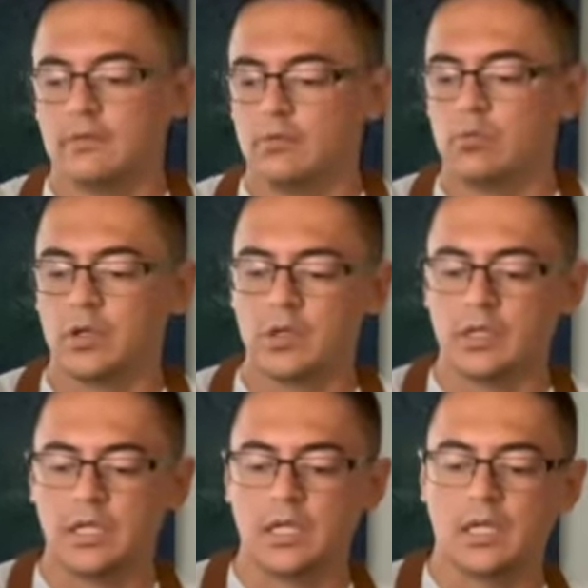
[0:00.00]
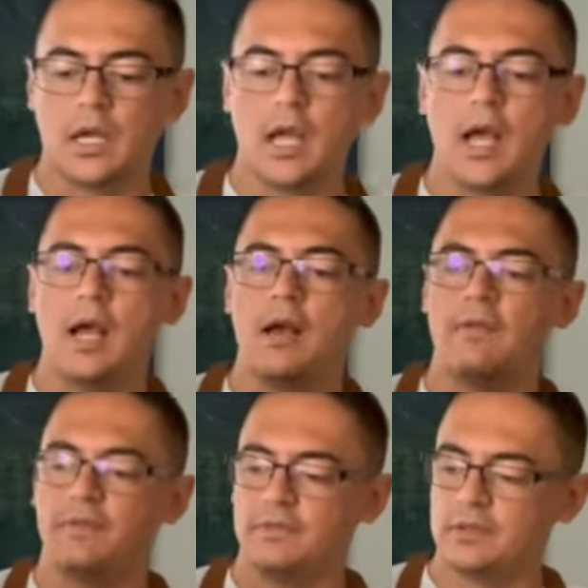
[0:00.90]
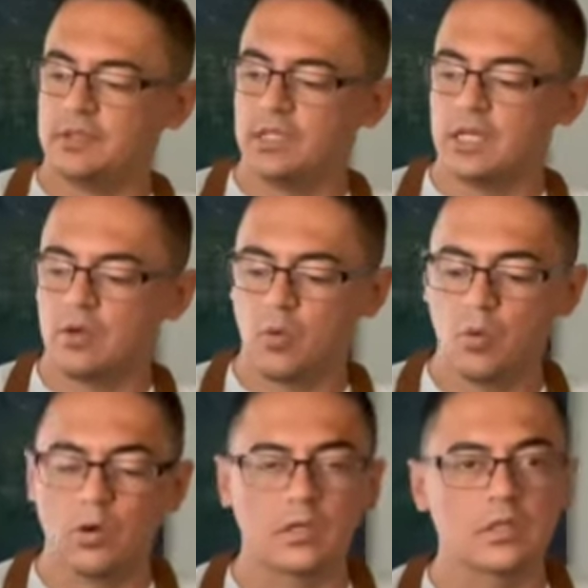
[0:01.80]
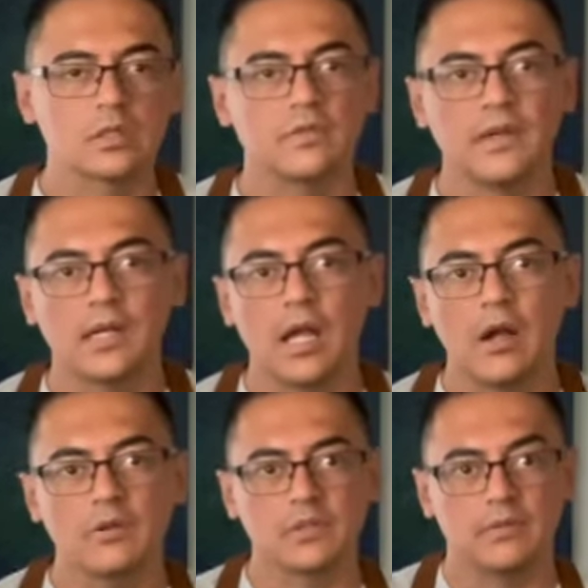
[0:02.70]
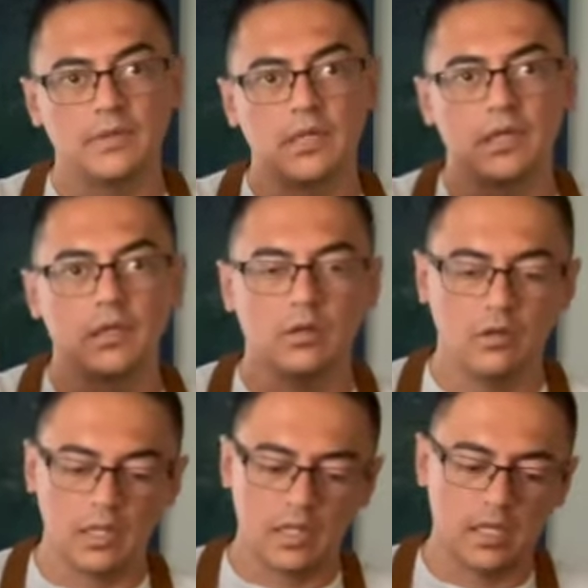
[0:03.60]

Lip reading: we're gonna have 3/4 of an ounce of a